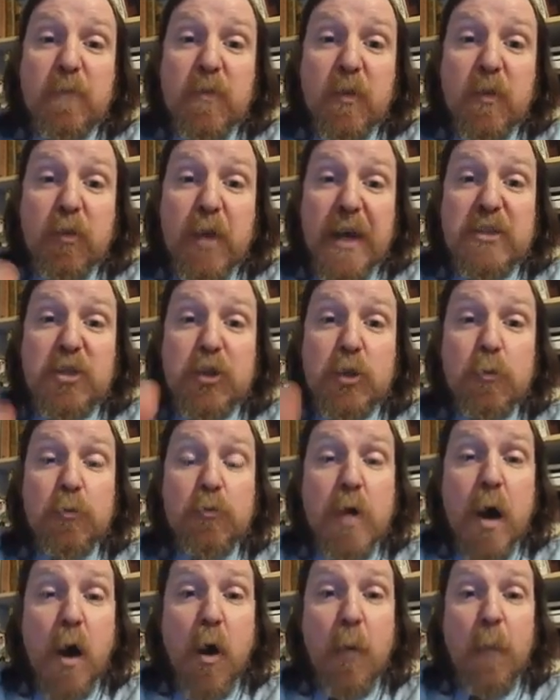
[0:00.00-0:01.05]
let you
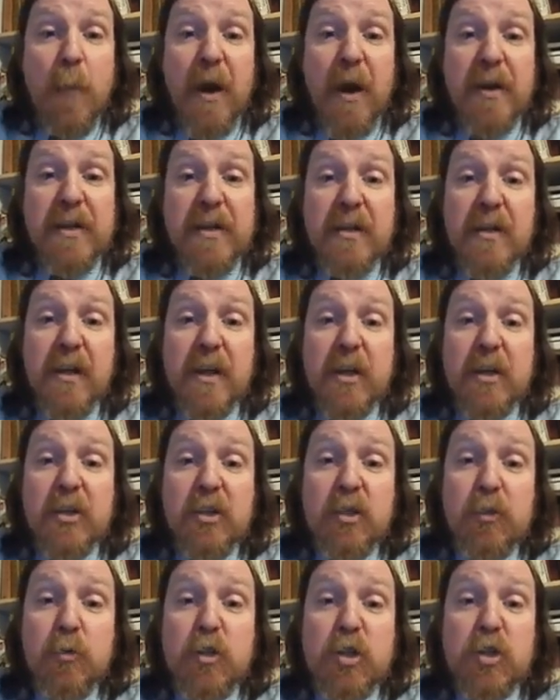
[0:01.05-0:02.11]
know, buddy,
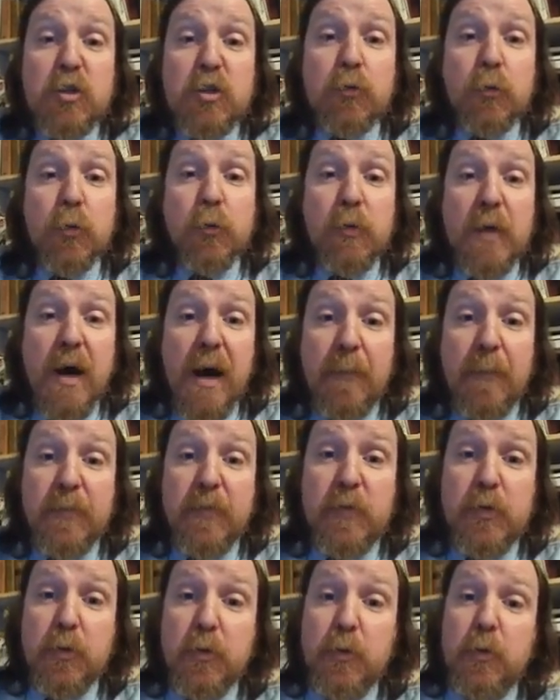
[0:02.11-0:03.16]
you screwed up,
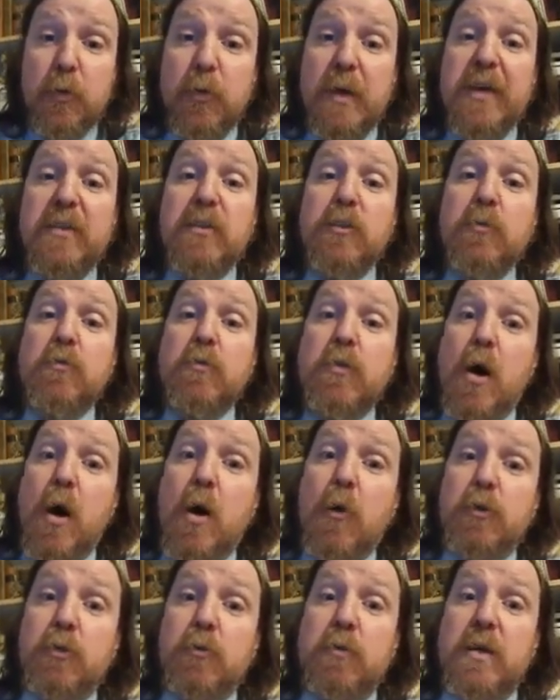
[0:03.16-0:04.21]
dude, and you
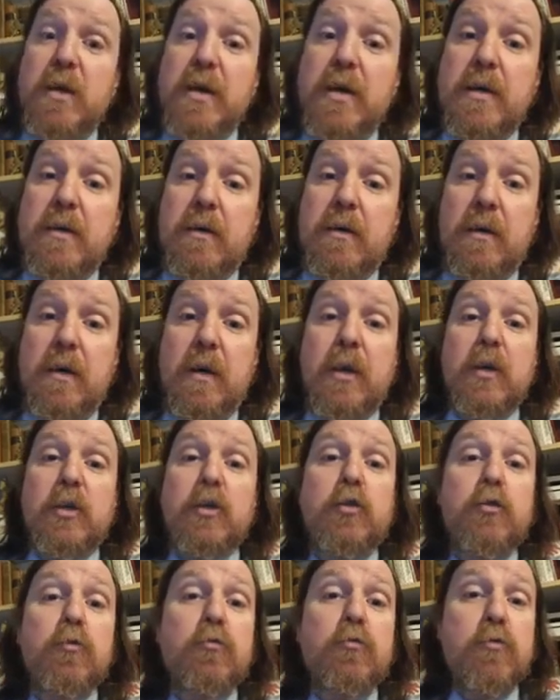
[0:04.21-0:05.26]
know you did.
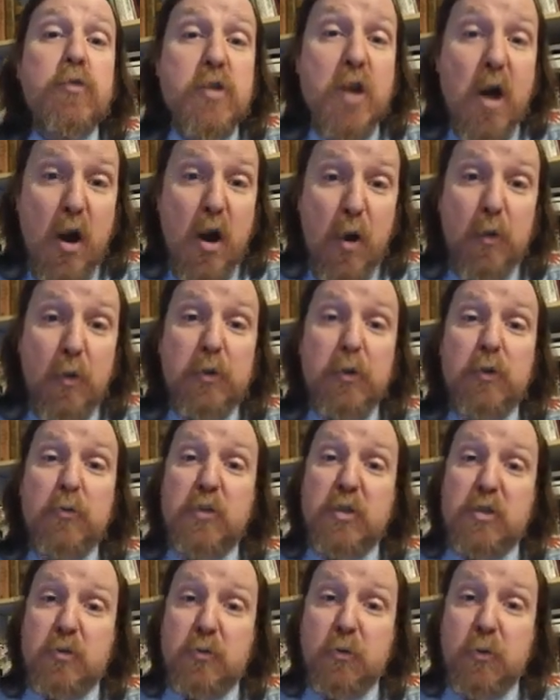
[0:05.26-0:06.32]
You know you
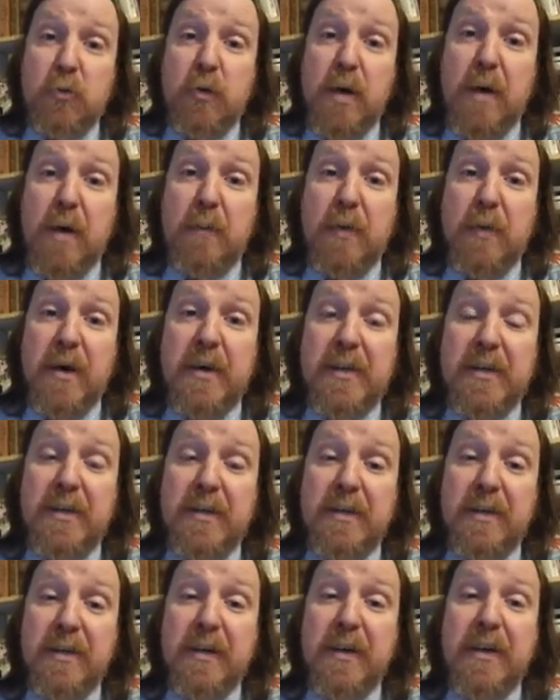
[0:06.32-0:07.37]
screwed up, buddy.
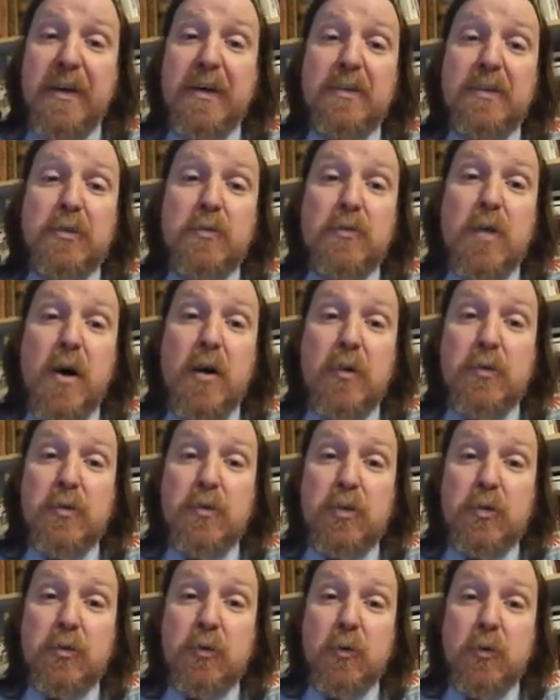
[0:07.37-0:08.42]
You know you
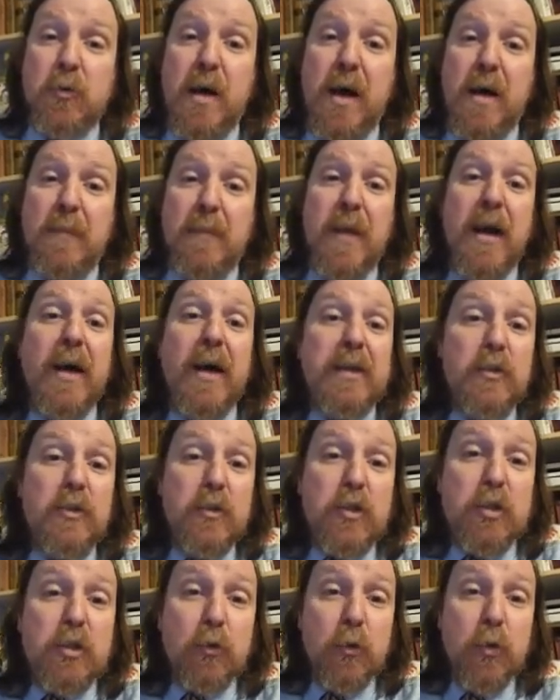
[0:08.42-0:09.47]
screwed up.
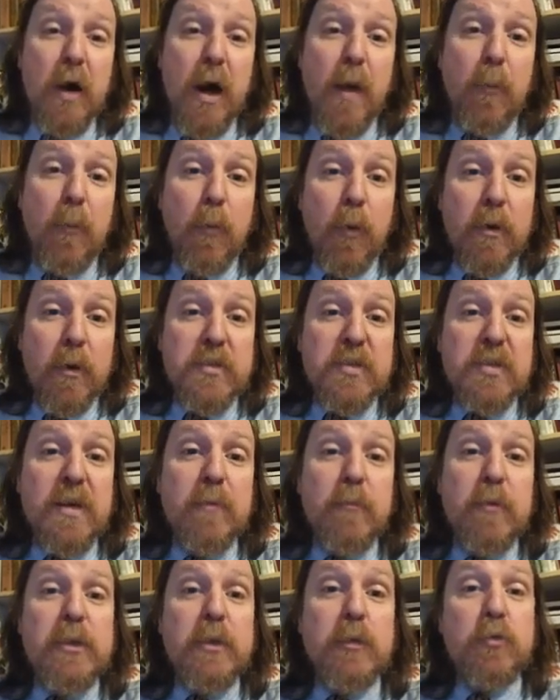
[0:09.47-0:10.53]
You screwed up worse
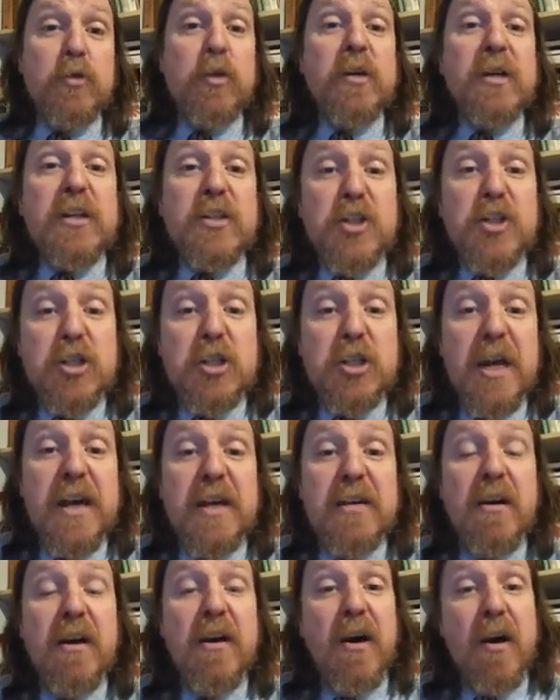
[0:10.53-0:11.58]
than when you took a
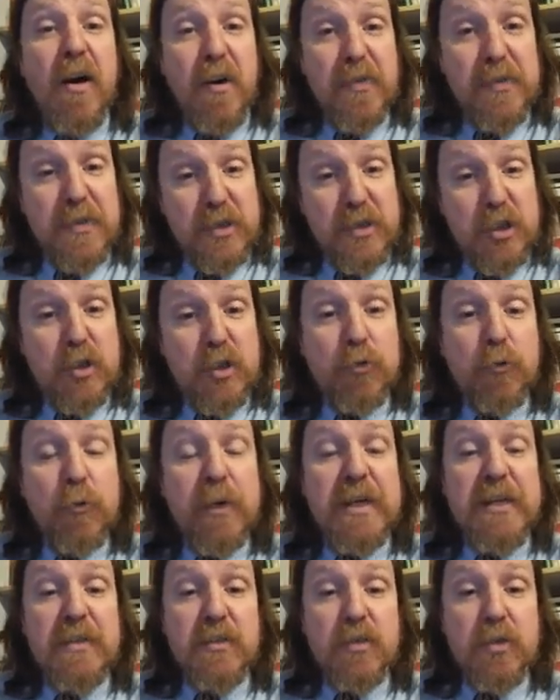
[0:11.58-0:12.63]
shit on the
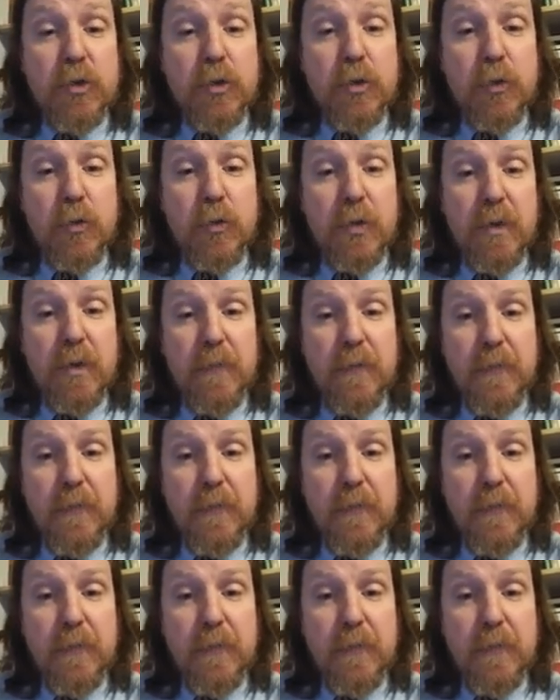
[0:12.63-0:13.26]
street, dude.